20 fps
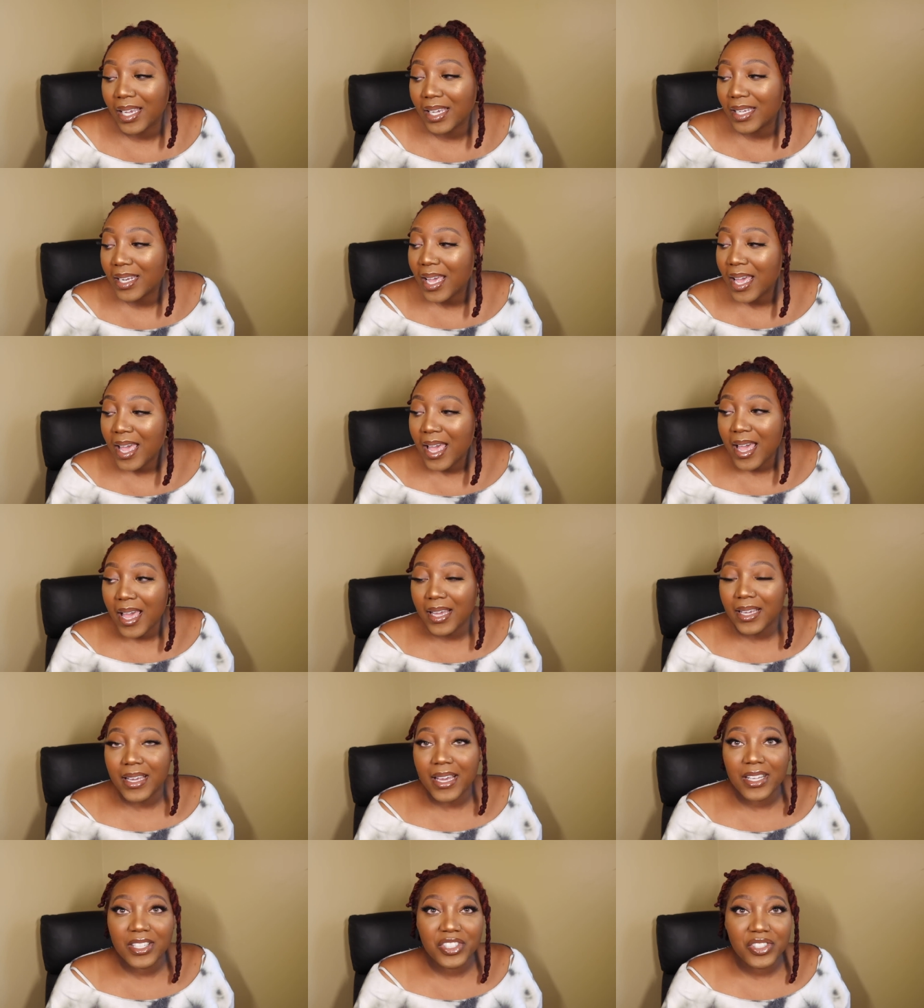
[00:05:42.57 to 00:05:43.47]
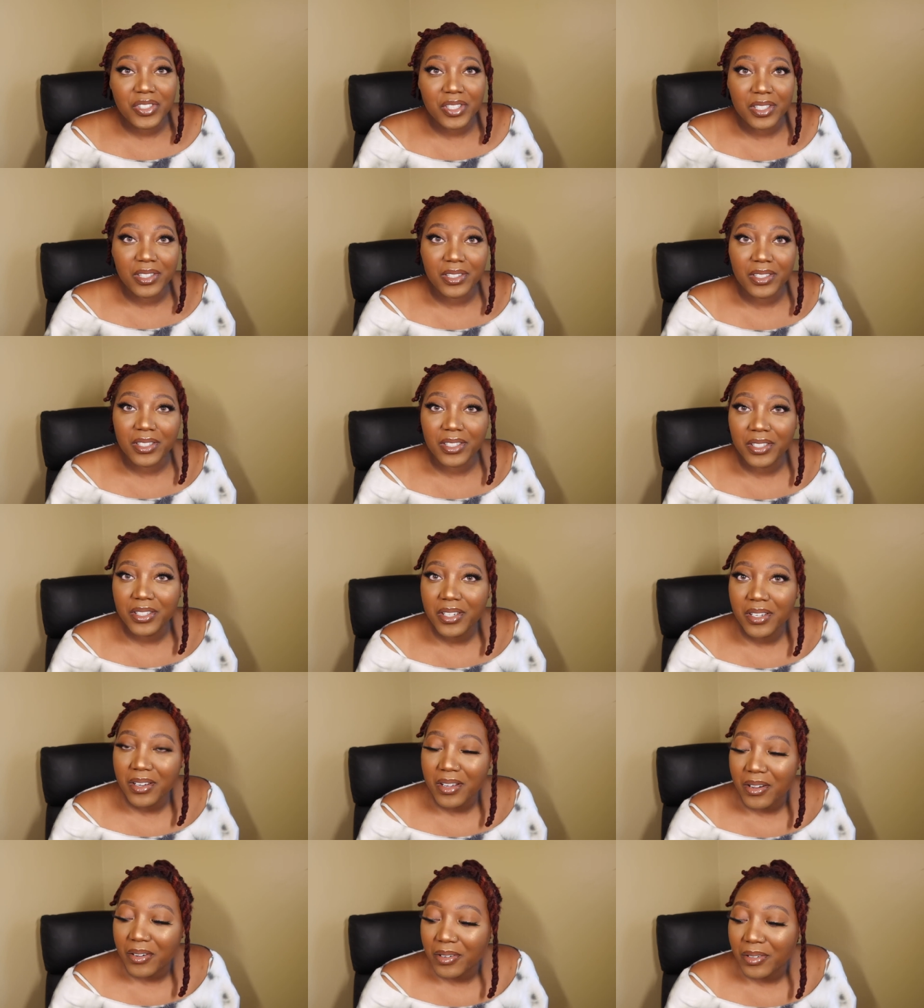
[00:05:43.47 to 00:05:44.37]
and got your little
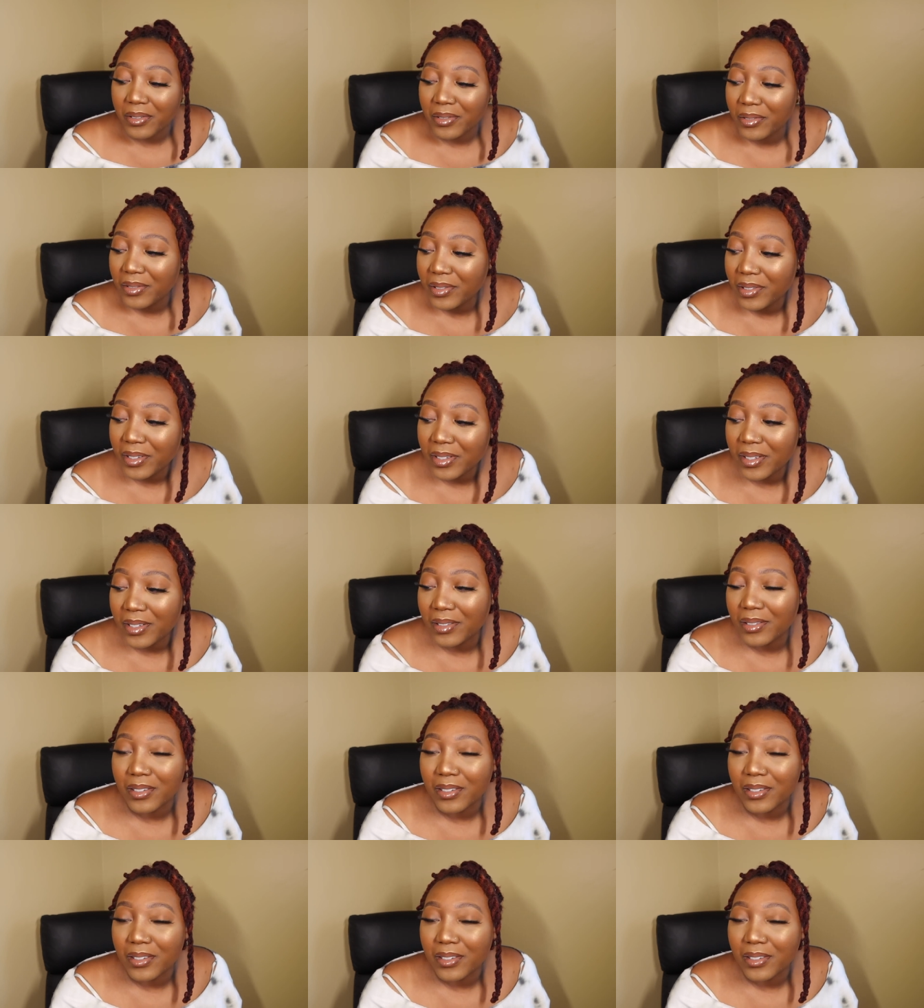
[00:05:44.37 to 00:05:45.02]
you know little,